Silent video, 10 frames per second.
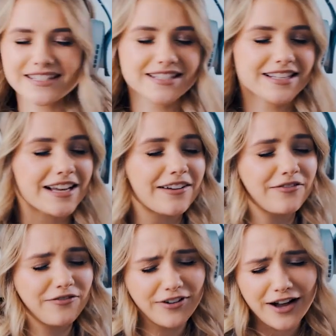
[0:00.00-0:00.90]
may
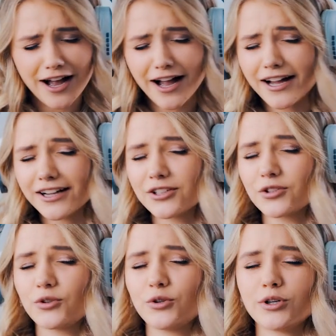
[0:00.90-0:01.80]
not affect
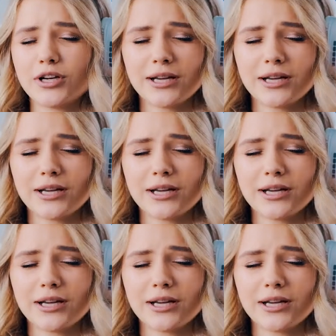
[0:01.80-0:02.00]
us as